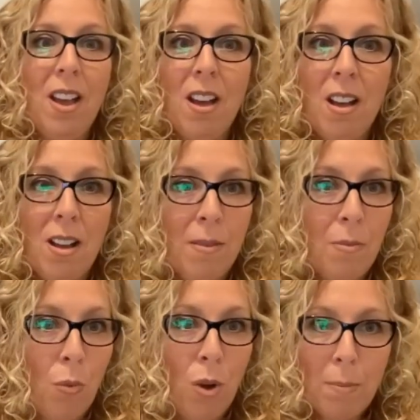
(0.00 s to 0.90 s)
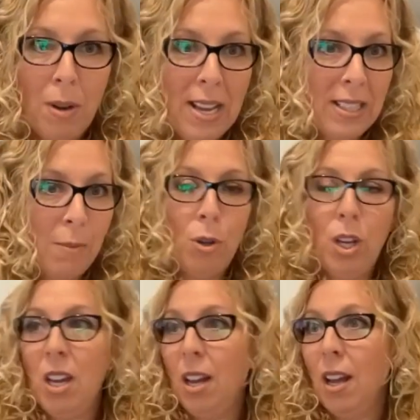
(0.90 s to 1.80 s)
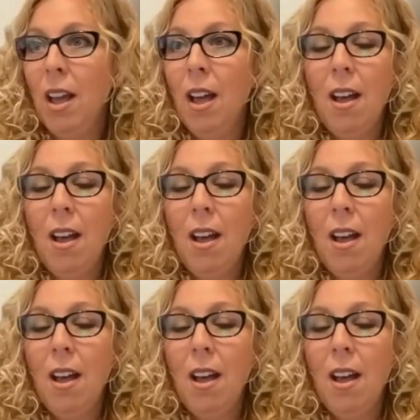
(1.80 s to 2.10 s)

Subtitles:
workplace bullying,